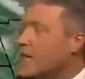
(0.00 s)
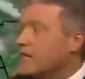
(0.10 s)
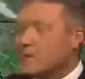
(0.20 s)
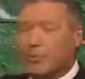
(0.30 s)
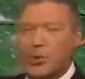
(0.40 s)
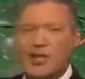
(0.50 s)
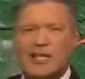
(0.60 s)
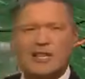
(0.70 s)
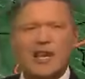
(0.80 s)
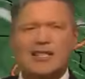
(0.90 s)
It's a
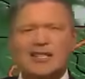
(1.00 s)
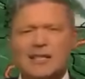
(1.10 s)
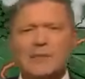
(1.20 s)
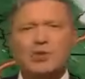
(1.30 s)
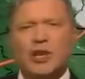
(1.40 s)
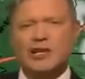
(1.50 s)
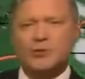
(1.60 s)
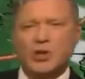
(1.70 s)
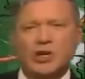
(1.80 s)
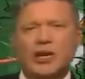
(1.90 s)
breezy day, slim
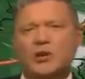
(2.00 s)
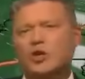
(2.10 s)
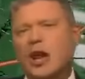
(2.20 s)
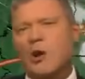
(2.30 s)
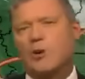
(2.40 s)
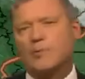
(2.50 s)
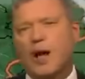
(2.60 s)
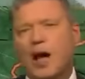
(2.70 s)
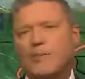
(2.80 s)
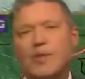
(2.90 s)
chance we could get a shower to
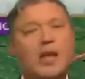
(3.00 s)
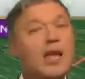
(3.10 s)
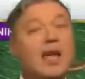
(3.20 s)
pop.